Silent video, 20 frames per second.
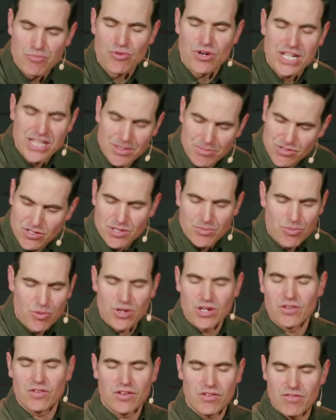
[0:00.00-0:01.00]
bring them to the
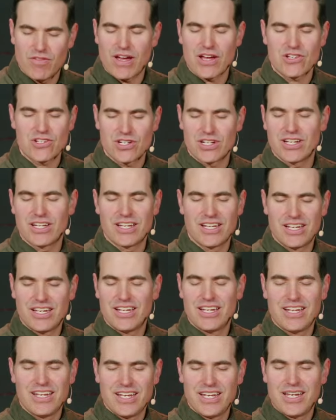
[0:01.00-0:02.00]
point of confession.
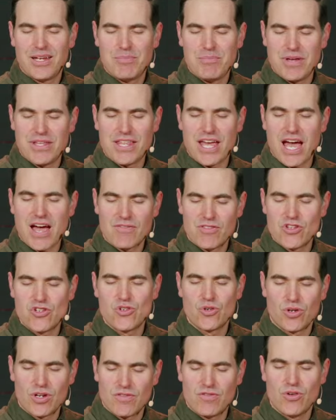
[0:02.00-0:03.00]
May they have the
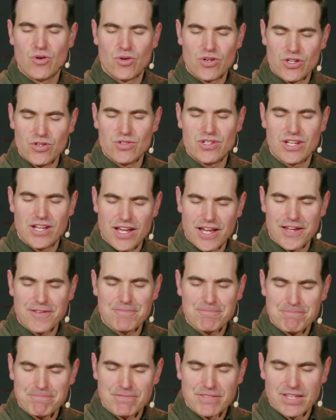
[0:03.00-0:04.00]
joy of knowing you today.
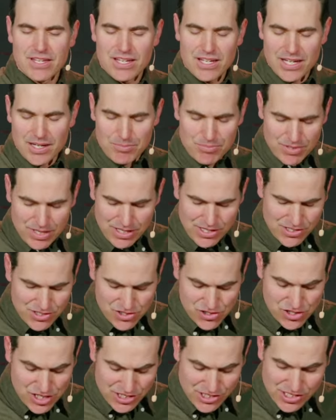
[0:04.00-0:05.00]
I pray
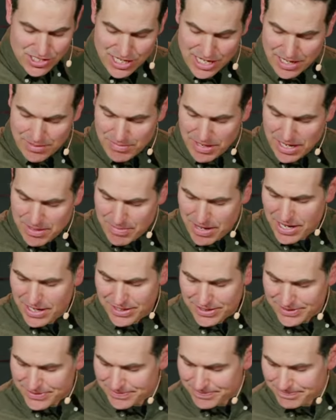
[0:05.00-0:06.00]
this in Jesus' name. Amen.